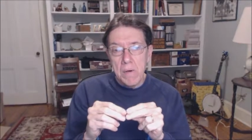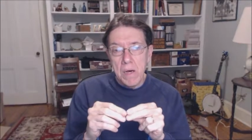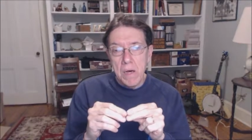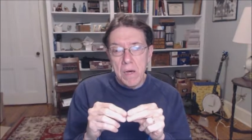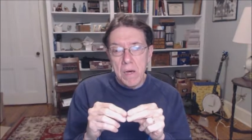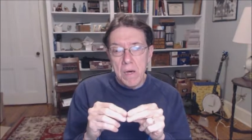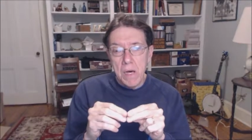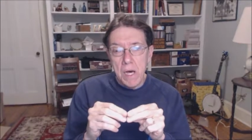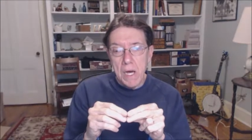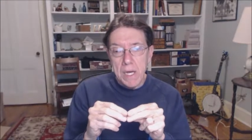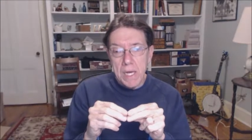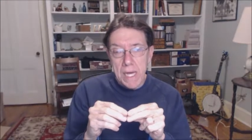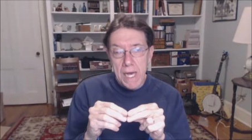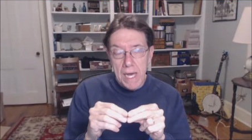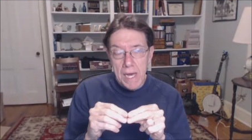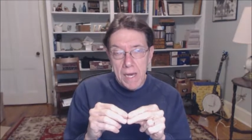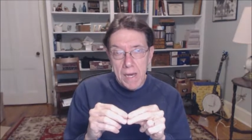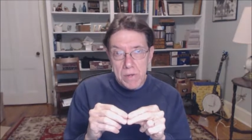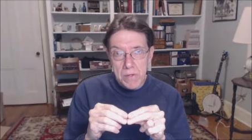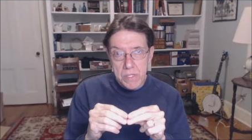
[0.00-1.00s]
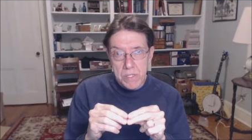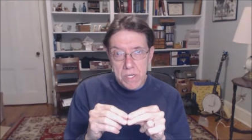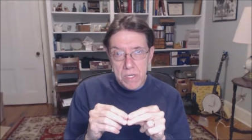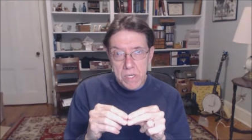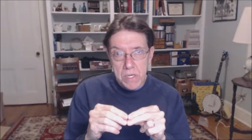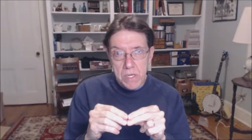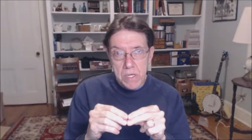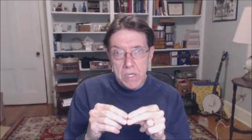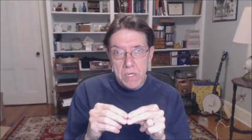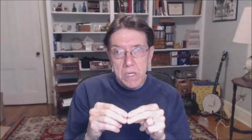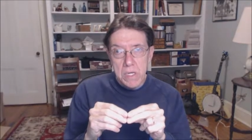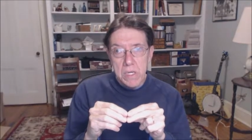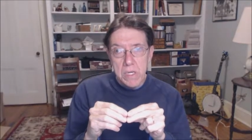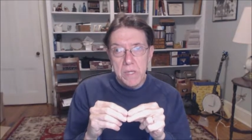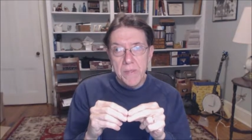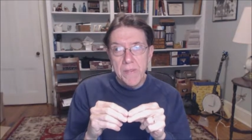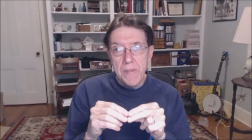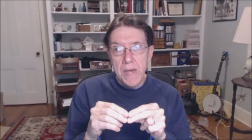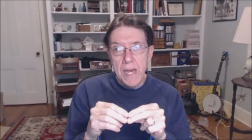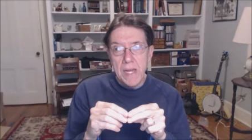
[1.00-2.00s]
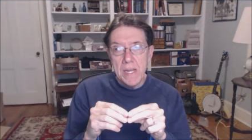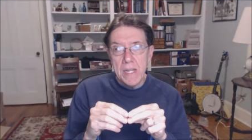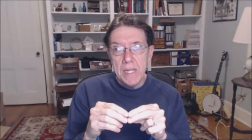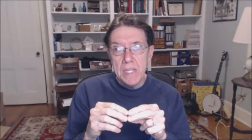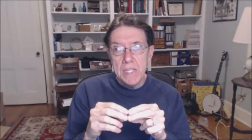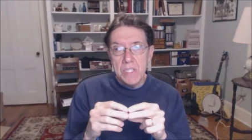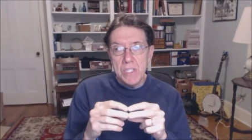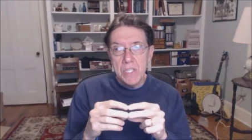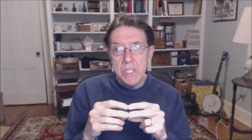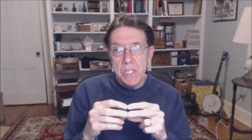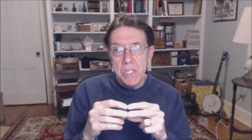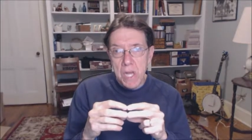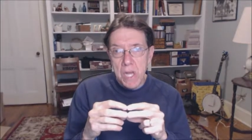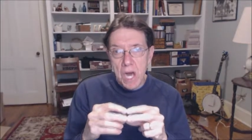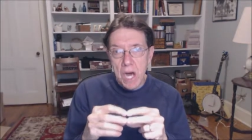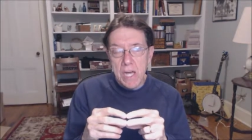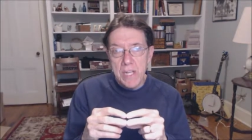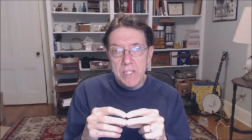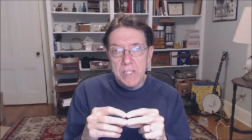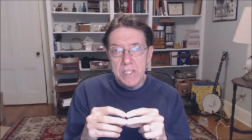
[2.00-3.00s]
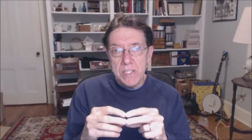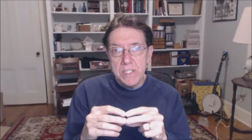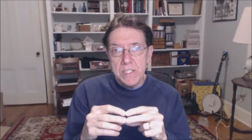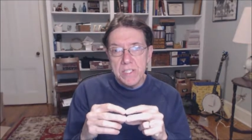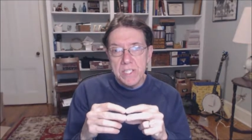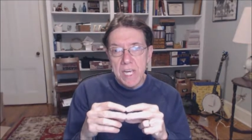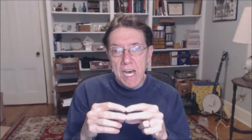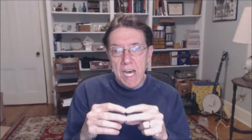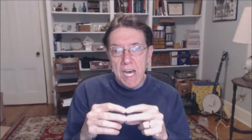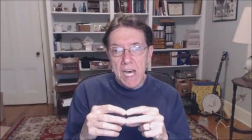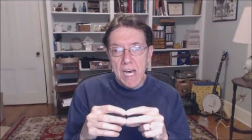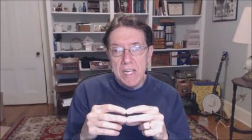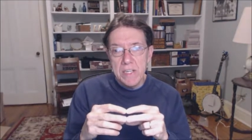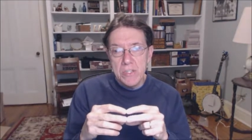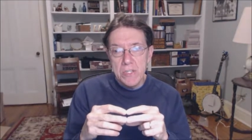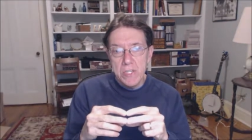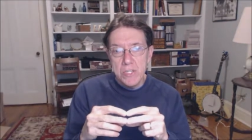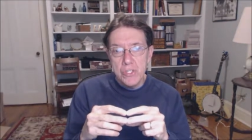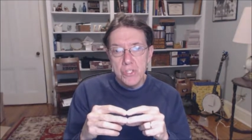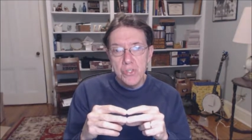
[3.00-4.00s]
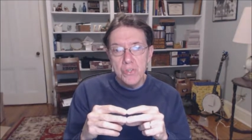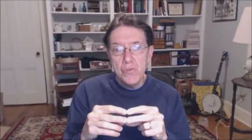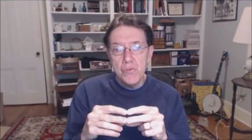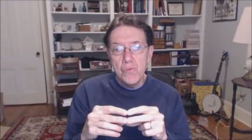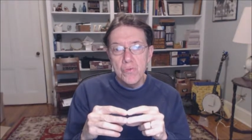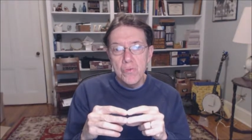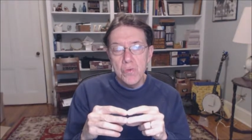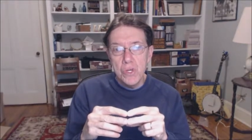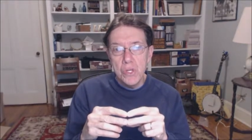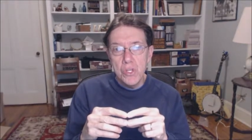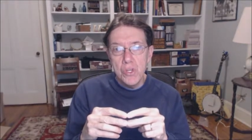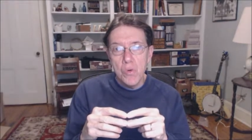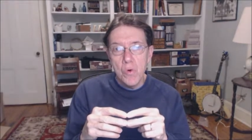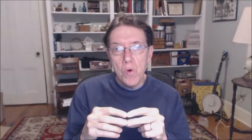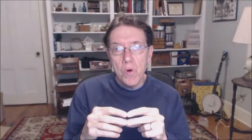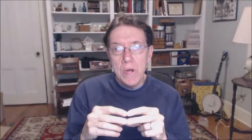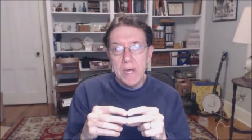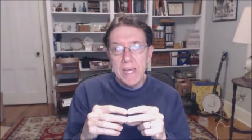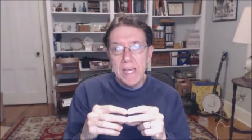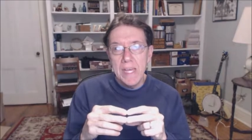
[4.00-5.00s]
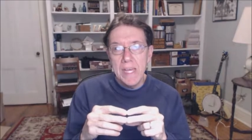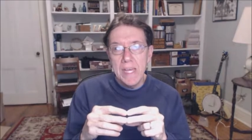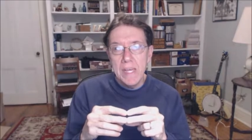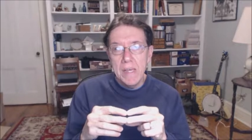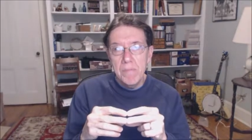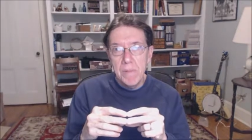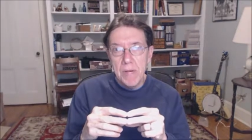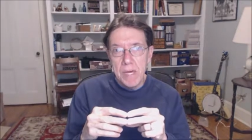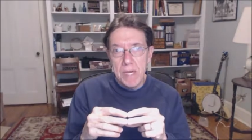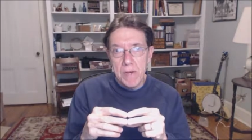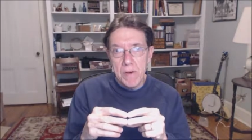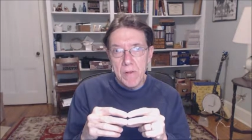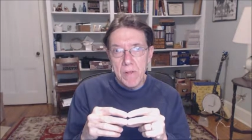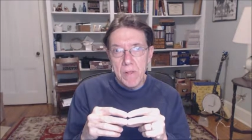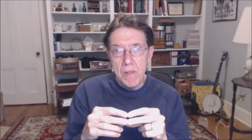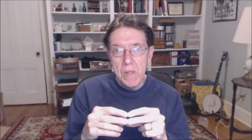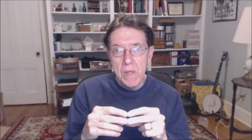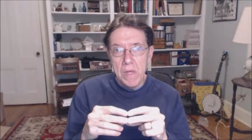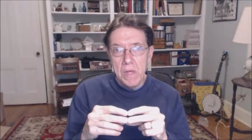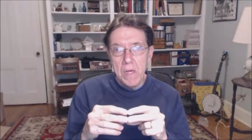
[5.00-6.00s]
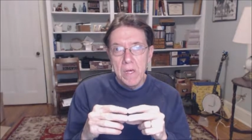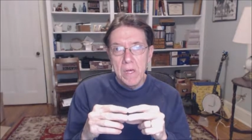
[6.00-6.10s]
uh, account that is not tied to your email